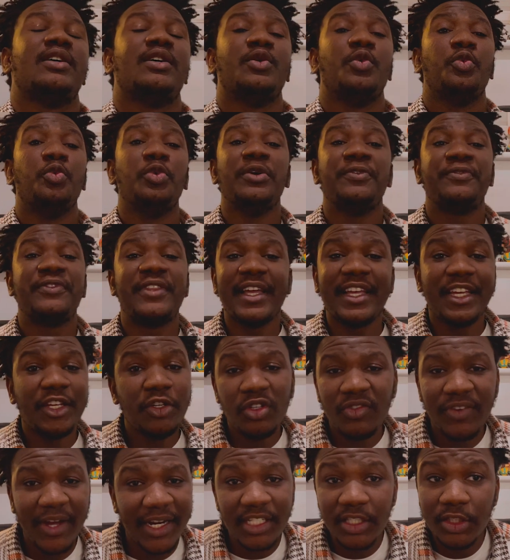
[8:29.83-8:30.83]
We've taken
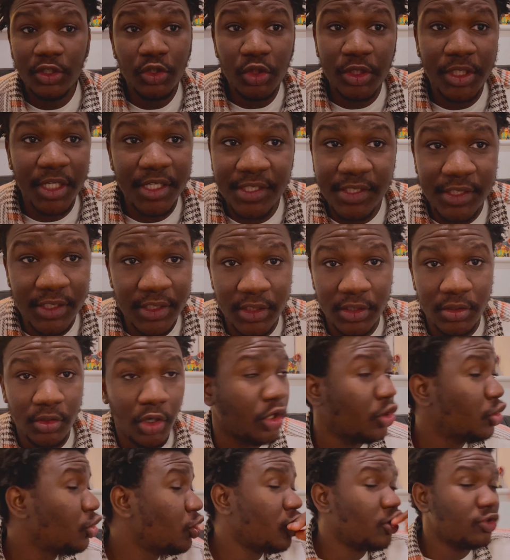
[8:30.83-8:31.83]
over the UK scene
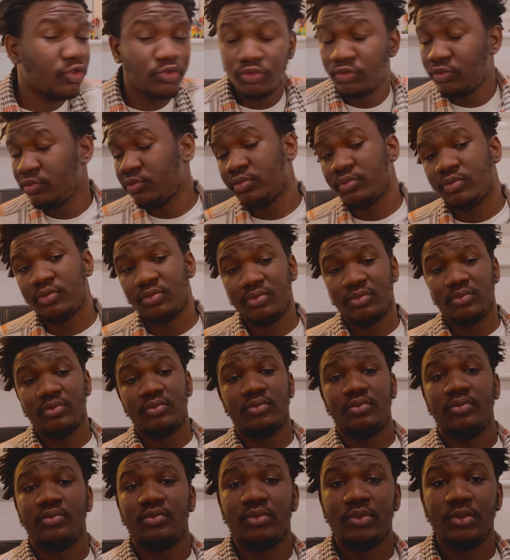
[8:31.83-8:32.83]
alone.
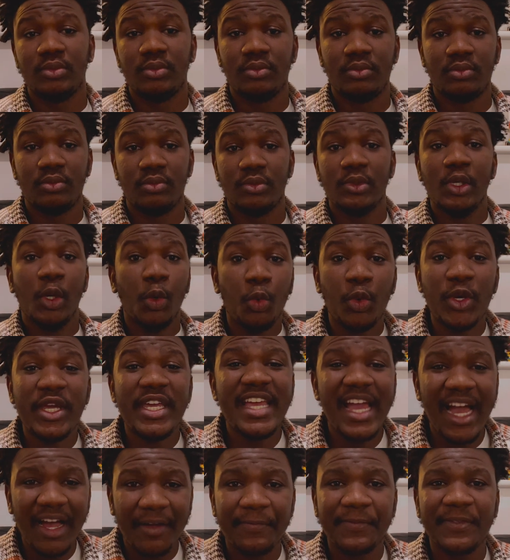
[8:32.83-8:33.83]
We
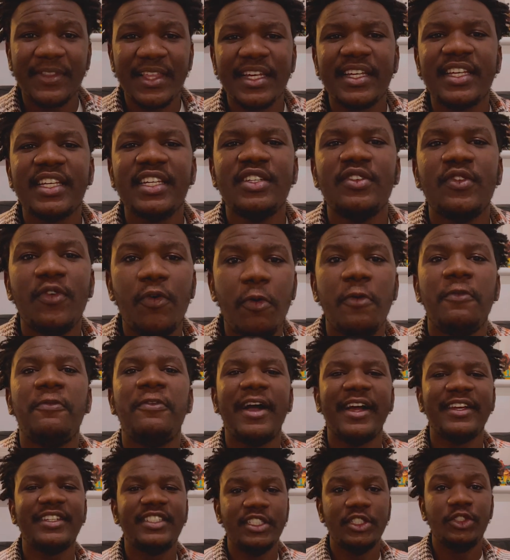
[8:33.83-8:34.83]
have taken
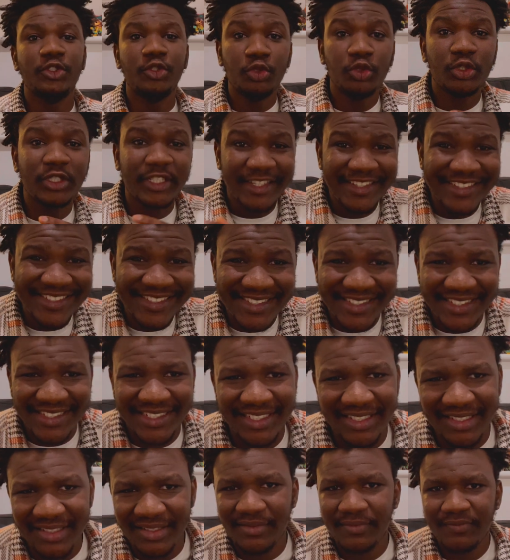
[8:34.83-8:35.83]
over the UK
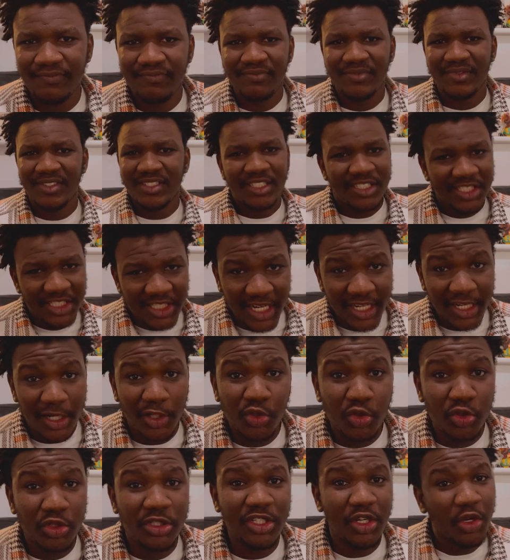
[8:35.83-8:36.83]
scene. Shout out
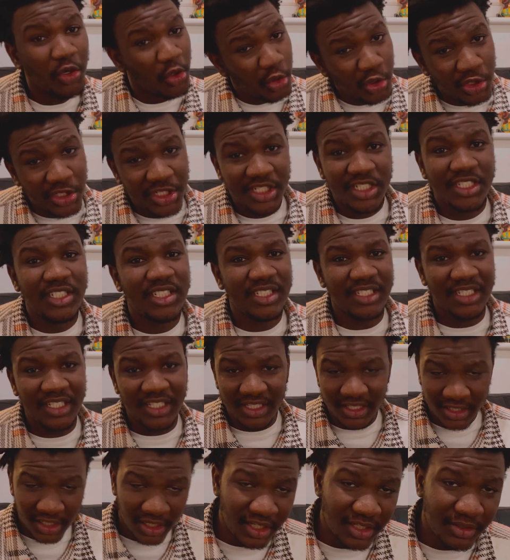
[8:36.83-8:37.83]
to the OGs in the
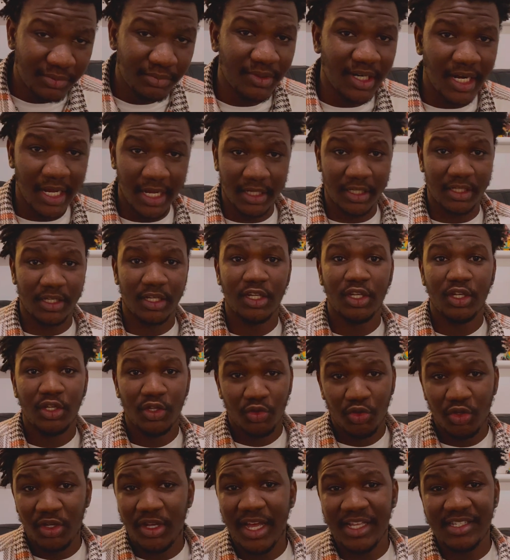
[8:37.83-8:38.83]
game. Like,
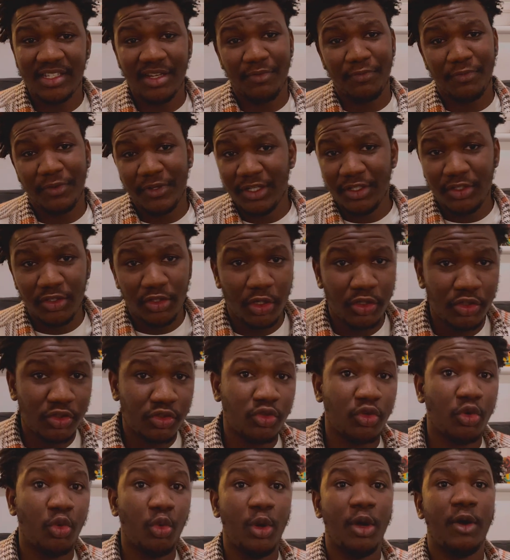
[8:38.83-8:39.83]
you guys have really done
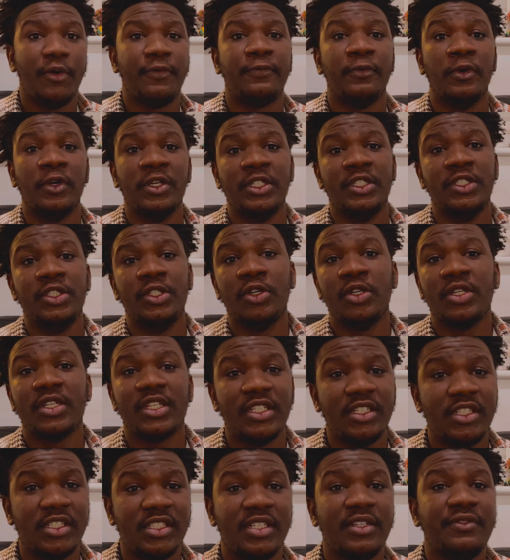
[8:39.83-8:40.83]
so well for the
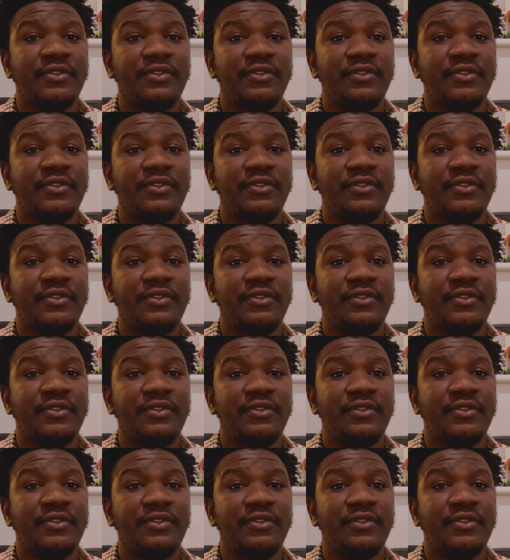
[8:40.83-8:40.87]
youngies.